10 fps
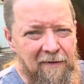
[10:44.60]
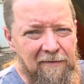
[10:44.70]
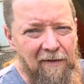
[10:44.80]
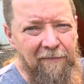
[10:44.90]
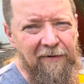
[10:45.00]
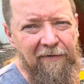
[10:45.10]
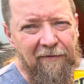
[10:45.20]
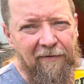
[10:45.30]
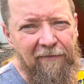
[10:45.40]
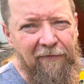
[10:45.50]
So
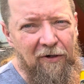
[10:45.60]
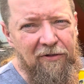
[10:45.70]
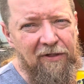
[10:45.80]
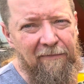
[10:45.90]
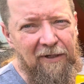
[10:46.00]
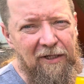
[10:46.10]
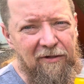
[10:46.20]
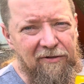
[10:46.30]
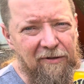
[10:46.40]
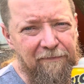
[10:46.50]
first I'm going to
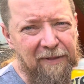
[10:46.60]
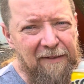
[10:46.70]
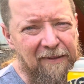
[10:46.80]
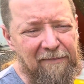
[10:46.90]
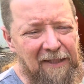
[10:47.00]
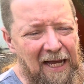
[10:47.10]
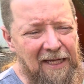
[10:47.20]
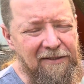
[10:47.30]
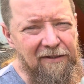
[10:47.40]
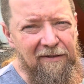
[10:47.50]
use some PB
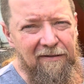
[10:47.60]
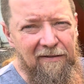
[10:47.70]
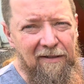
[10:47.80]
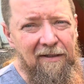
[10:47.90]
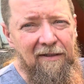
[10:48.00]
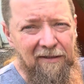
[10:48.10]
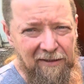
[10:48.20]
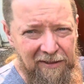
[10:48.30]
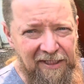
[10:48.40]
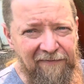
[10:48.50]
Blaster,
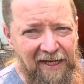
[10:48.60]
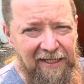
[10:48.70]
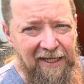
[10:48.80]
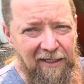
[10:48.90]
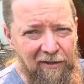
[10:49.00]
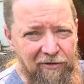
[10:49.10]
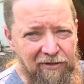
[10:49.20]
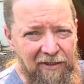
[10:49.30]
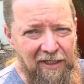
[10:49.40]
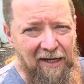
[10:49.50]
see if I can get it
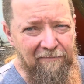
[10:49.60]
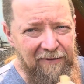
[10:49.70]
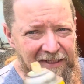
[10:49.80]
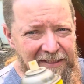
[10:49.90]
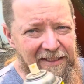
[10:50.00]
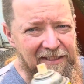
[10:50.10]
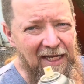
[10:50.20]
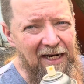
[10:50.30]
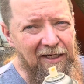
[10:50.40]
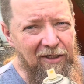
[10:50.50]
loosened up. But this is
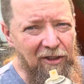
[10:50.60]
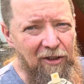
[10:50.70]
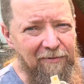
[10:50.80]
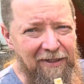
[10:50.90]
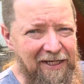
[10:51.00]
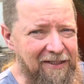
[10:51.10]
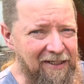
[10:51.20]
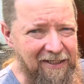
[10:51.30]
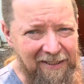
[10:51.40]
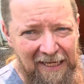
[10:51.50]
not a good lubricant
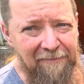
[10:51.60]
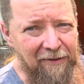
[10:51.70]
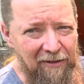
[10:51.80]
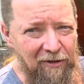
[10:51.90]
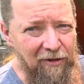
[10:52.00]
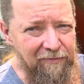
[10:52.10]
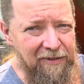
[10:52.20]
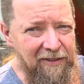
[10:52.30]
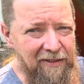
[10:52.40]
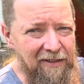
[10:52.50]
to keep it lubed.